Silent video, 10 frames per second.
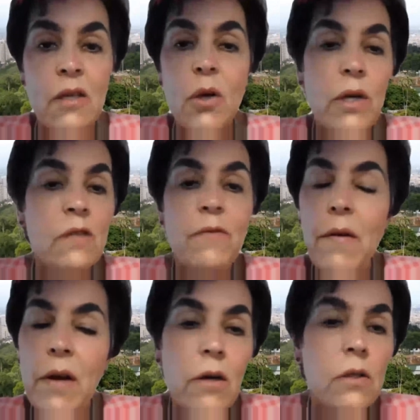So it's
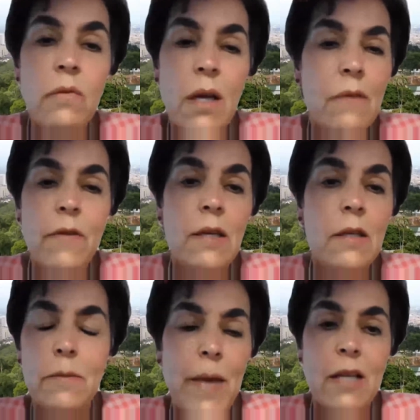very hard to elevate
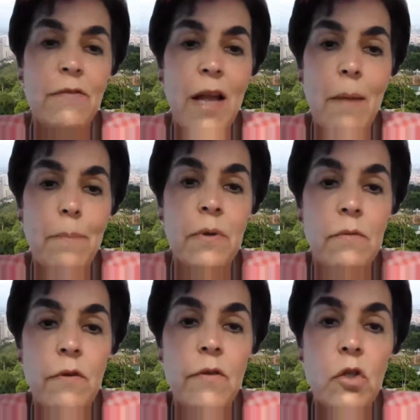a SMAS flap
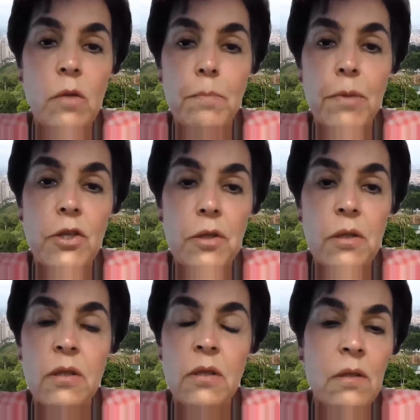in revision
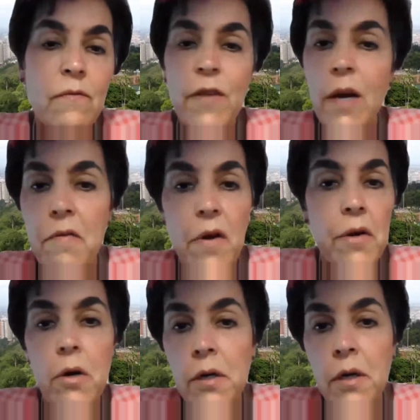patients. Very,
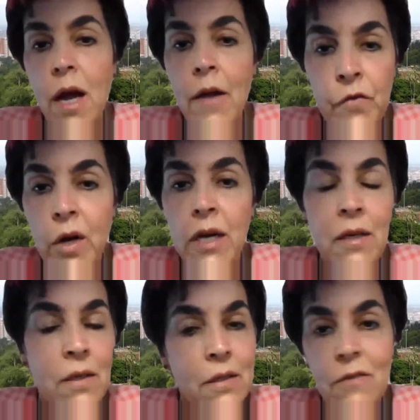very hard. I've tried.
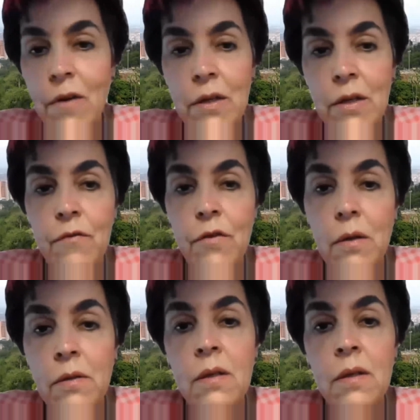It's very difficult.